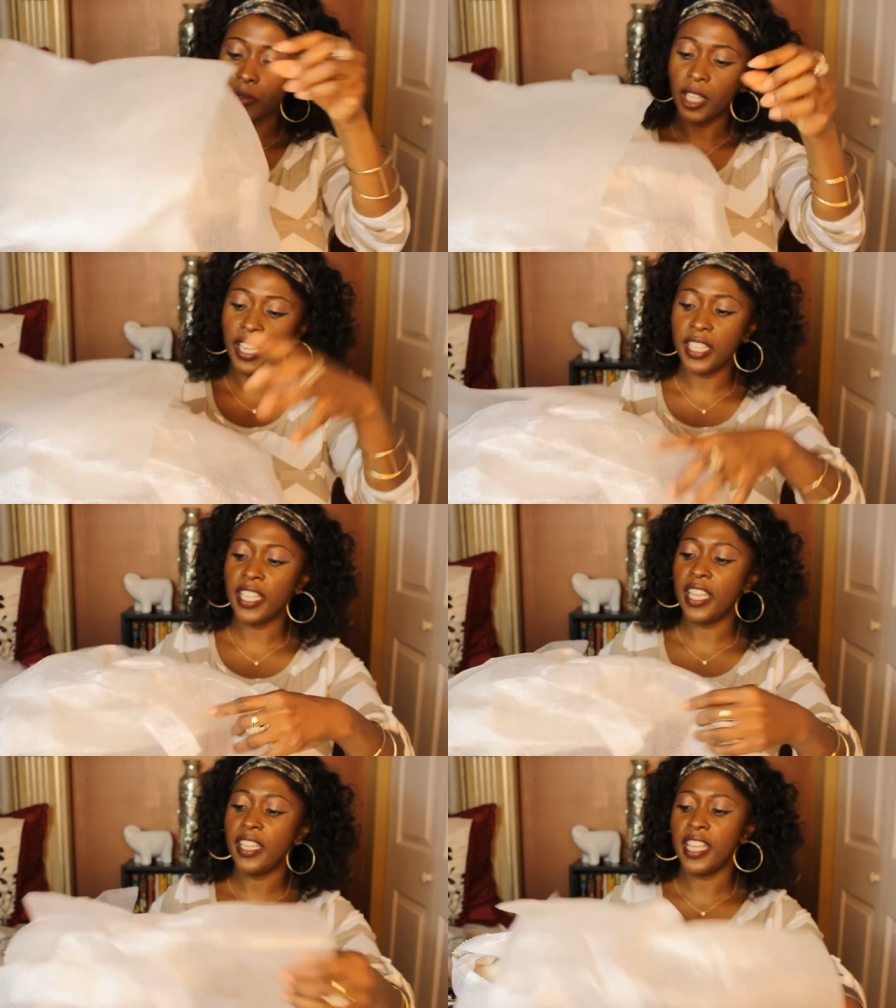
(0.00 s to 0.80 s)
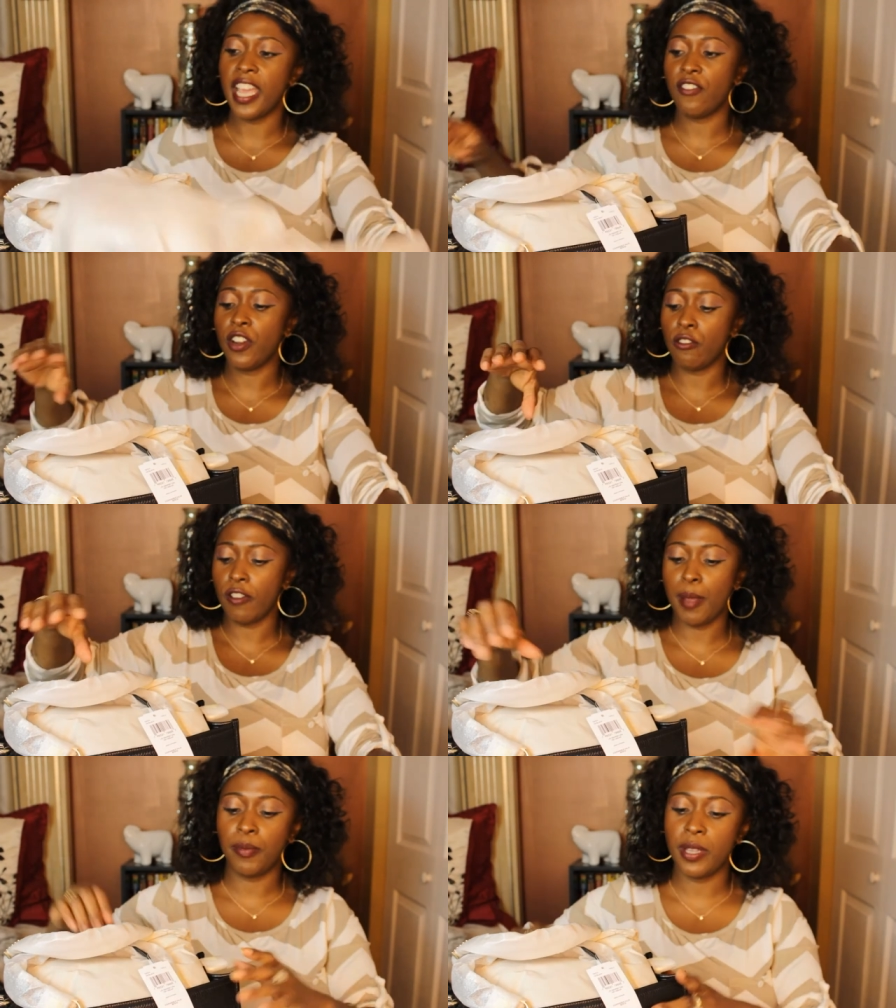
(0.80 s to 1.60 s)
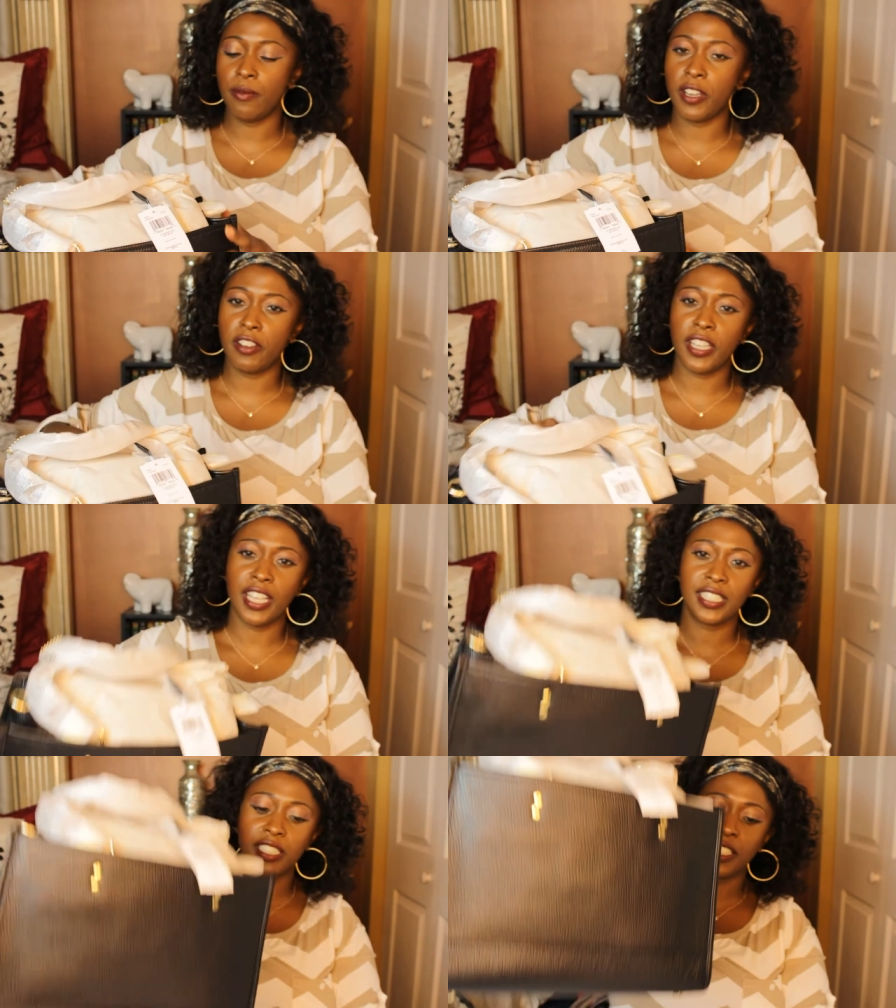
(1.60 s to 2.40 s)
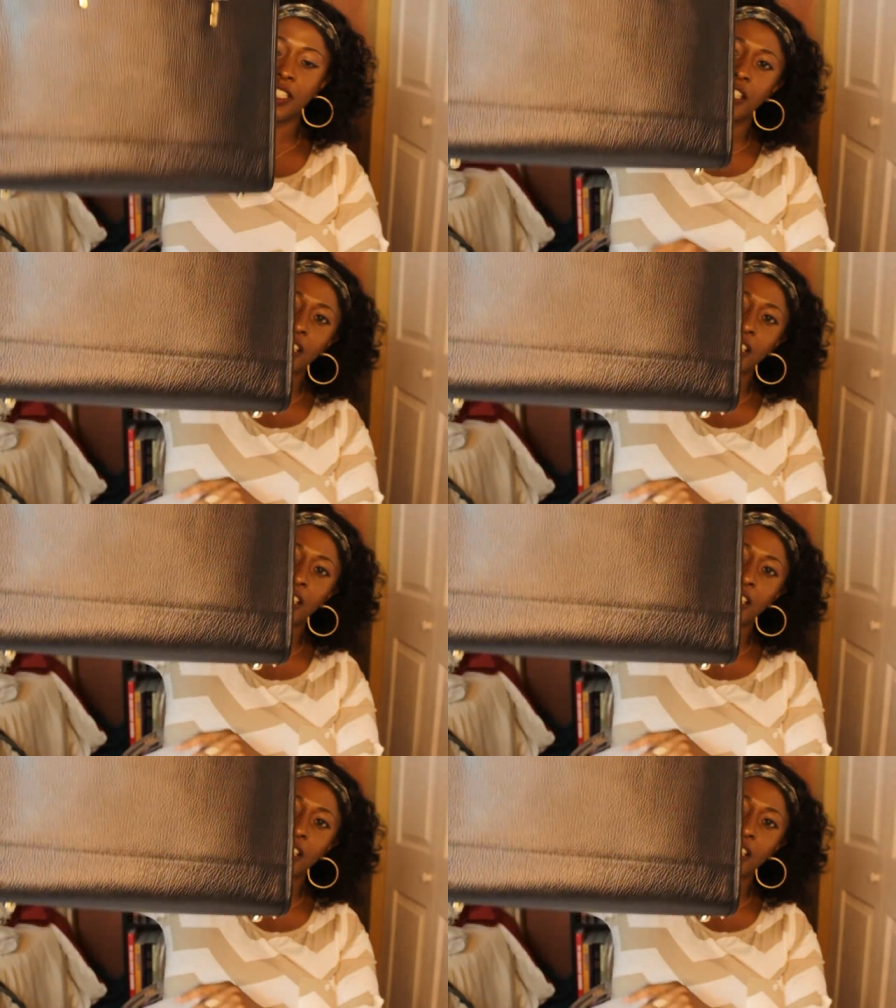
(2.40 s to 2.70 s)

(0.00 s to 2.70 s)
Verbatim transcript: And again, they have her wrapped up very nicely.